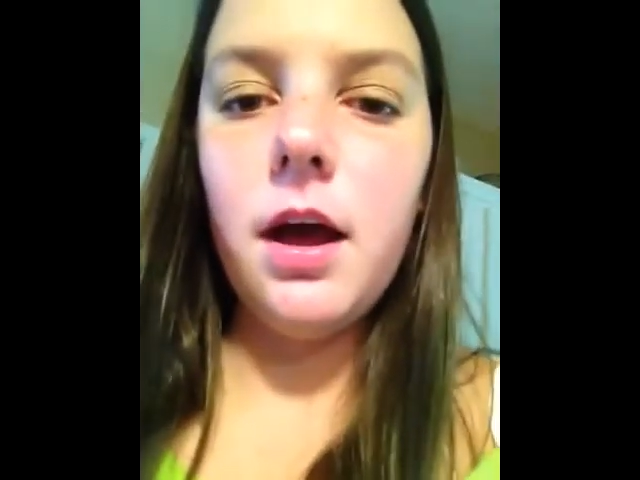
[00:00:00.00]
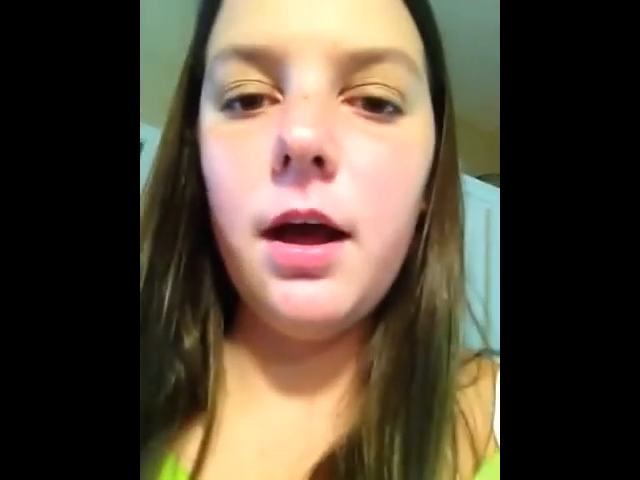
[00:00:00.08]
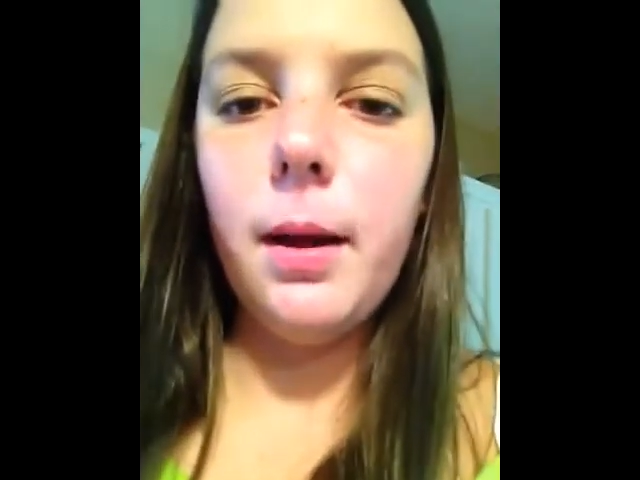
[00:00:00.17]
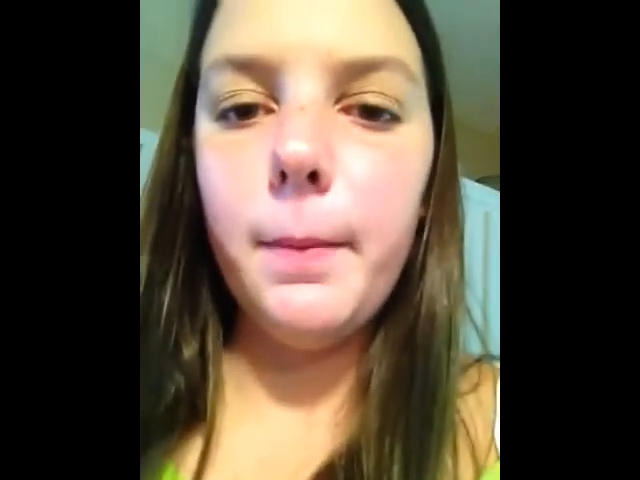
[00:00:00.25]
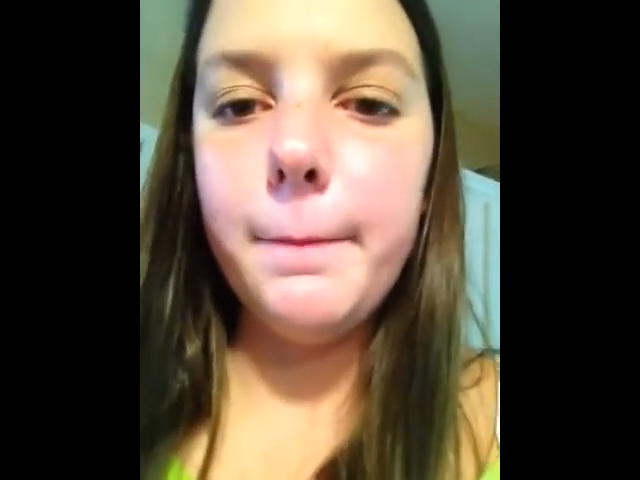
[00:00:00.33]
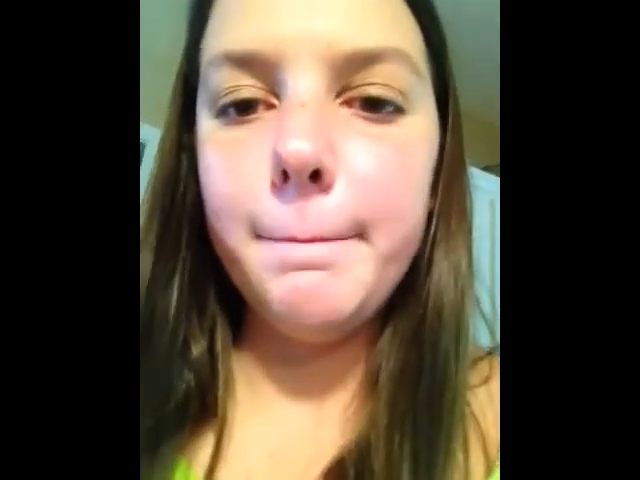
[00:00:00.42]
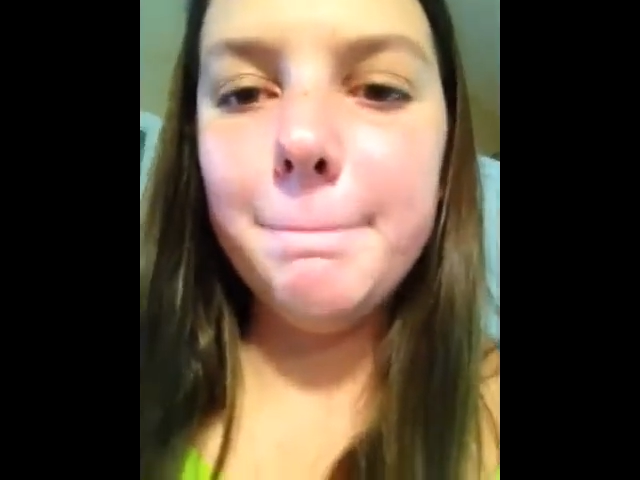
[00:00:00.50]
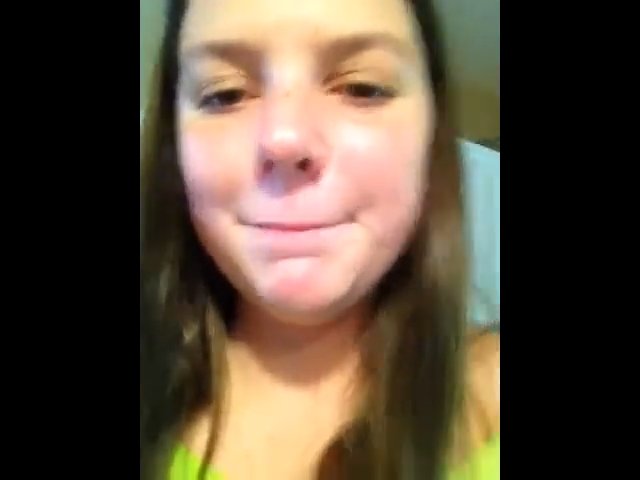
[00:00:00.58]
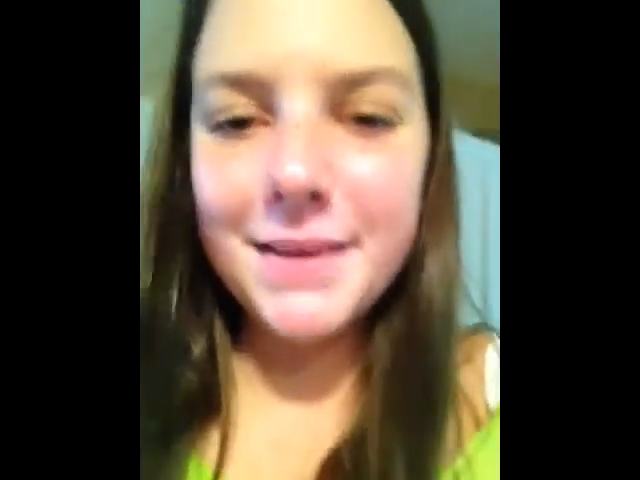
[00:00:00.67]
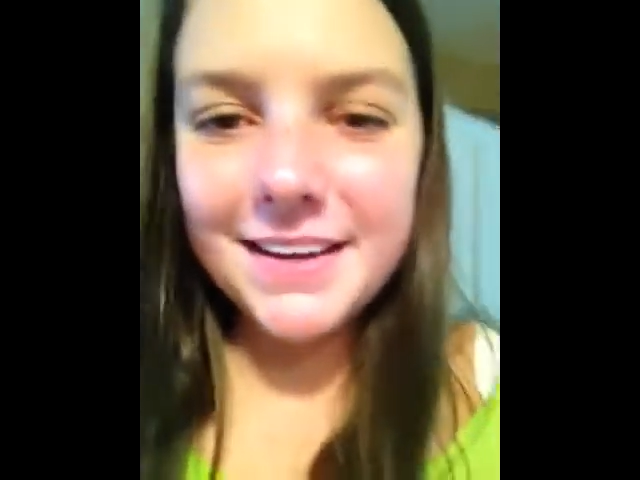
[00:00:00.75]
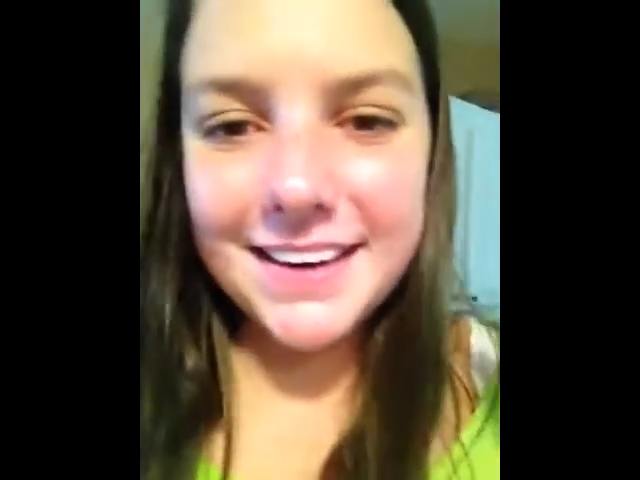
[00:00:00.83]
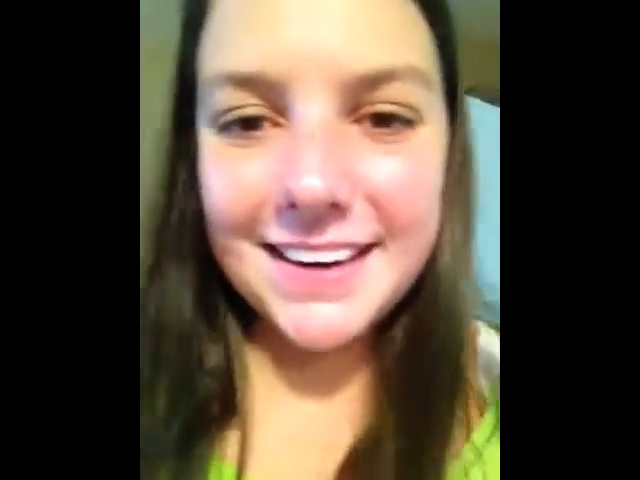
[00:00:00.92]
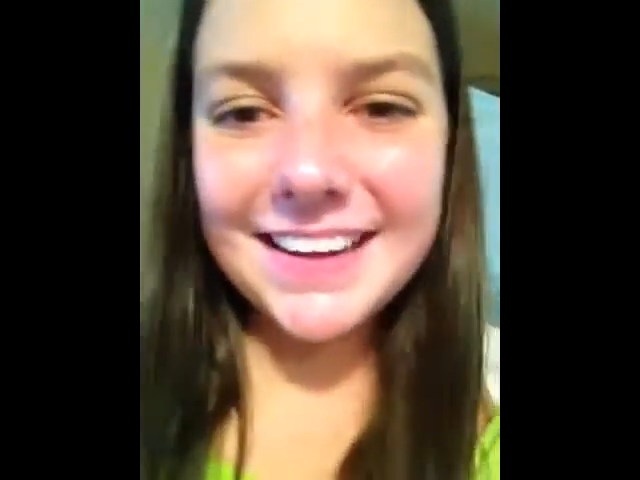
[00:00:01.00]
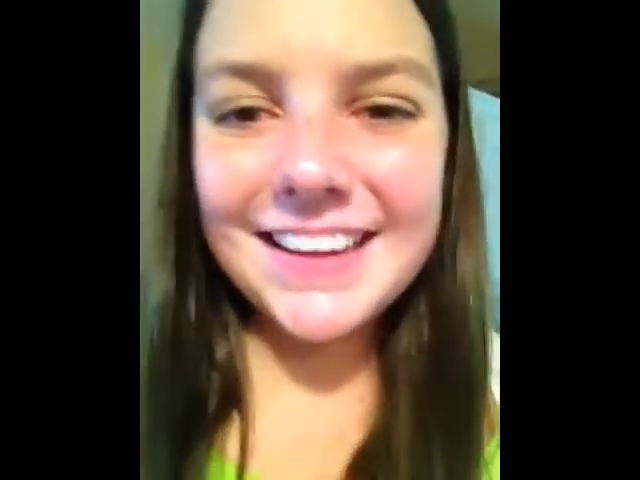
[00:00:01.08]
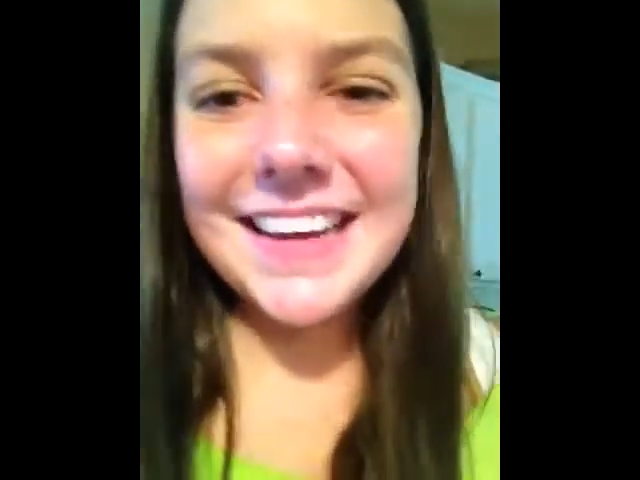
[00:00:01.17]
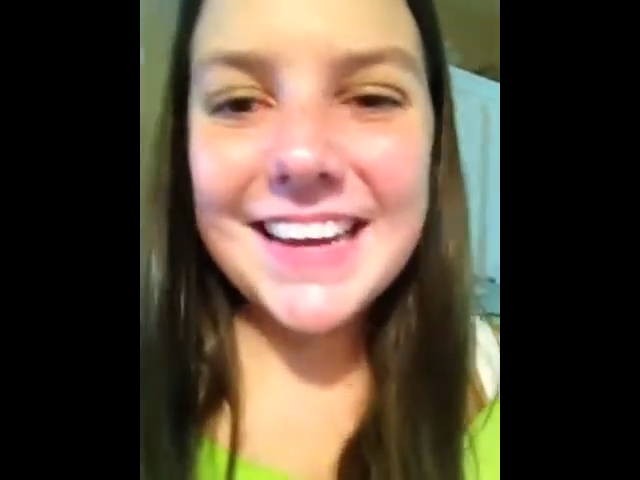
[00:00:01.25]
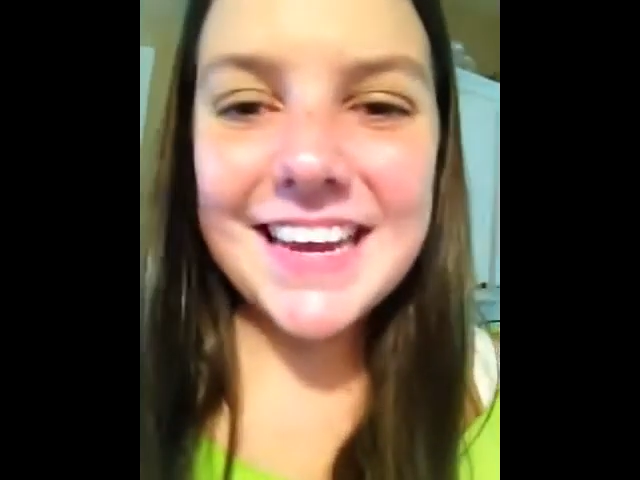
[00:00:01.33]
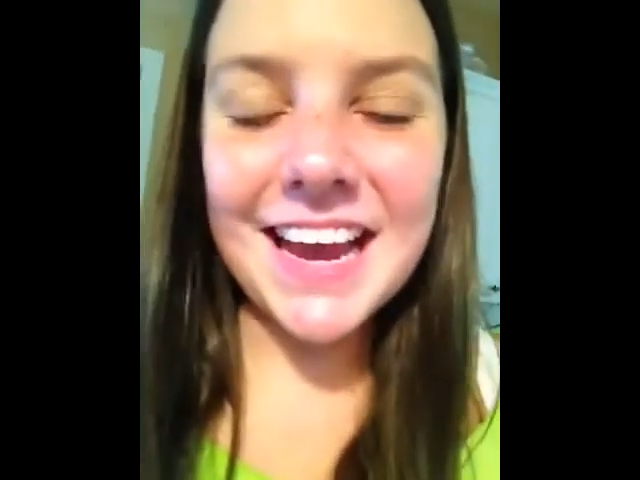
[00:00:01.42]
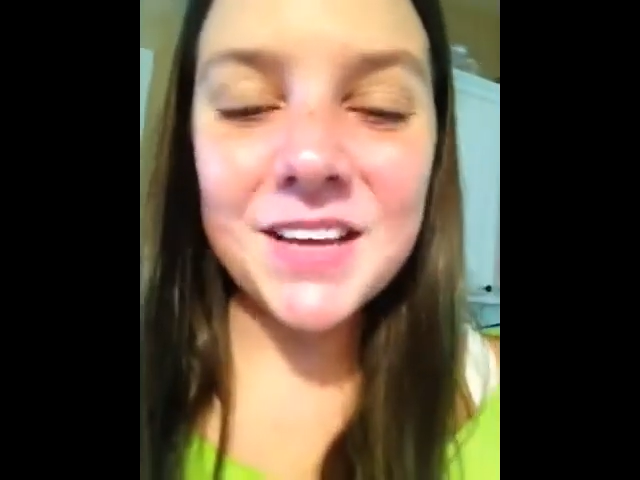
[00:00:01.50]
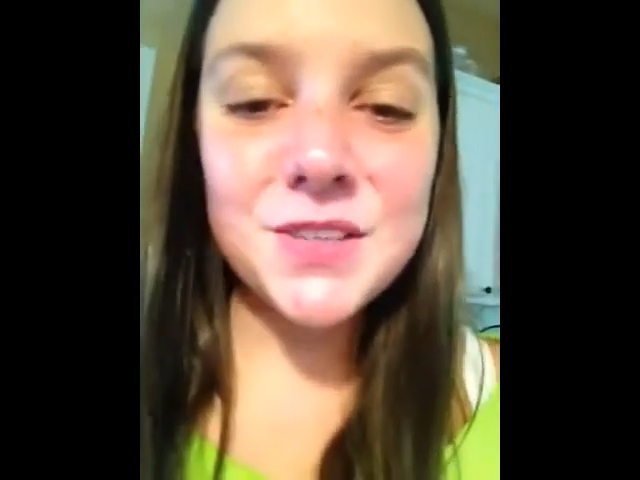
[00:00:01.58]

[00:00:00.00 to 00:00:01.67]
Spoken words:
But yeah,